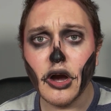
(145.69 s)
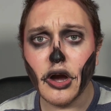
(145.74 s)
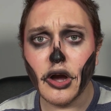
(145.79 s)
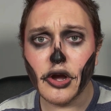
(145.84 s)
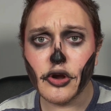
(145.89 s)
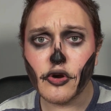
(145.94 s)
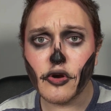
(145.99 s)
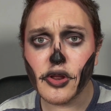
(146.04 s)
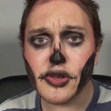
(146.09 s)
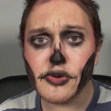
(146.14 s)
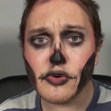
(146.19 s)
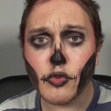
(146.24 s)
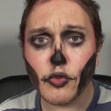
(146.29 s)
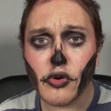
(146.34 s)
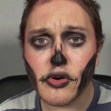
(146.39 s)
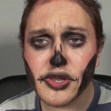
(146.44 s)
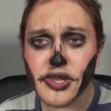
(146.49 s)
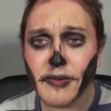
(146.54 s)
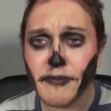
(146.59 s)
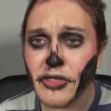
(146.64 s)
Crystal wore
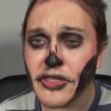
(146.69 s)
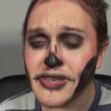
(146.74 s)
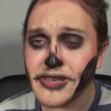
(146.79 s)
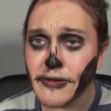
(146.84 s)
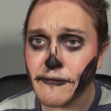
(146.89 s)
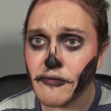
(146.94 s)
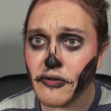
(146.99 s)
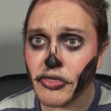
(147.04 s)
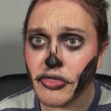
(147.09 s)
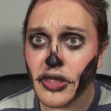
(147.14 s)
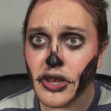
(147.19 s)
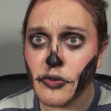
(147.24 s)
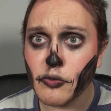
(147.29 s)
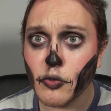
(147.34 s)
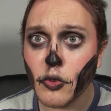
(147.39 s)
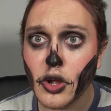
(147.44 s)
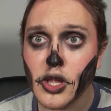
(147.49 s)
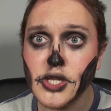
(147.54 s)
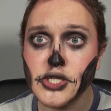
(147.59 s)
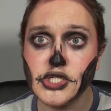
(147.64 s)
something different than
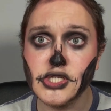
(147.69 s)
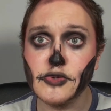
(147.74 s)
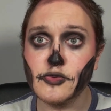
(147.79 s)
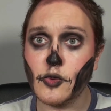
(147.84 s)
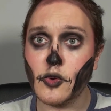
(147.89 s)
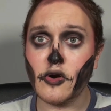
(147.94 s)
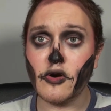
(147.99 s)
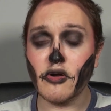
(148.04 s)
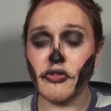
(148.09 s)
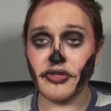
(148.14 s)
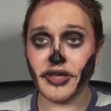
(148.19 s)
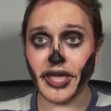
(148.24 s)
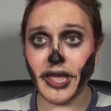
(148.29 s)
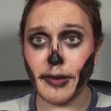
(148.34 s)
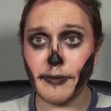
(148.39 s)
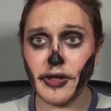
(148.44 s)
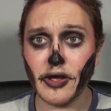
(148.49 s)
what she wore on the cameo.